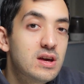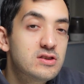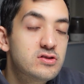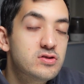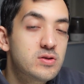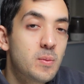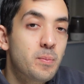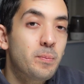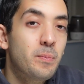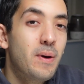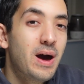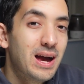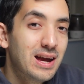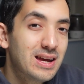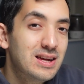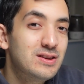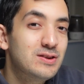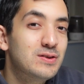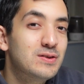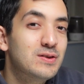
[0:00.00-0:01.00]
let's jump back
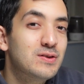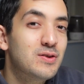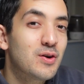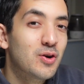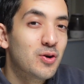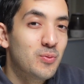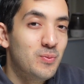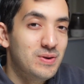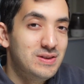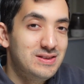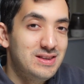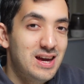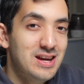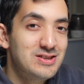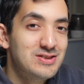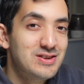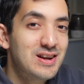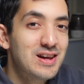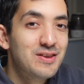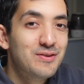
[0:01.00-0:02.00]
into the
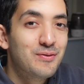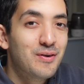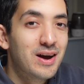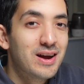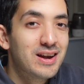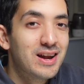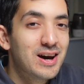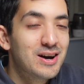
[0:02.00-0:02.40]
documentation. Let's find